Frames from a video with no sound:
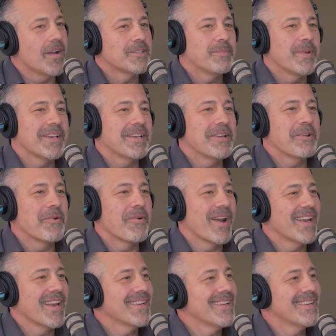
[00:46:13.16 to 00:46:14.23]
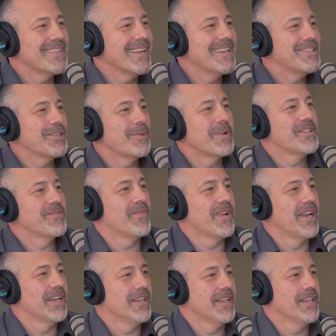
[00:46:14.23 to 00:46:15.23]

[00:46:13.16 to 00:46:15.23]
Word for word: Oh, it's been great. It's it's so much yeah. fun.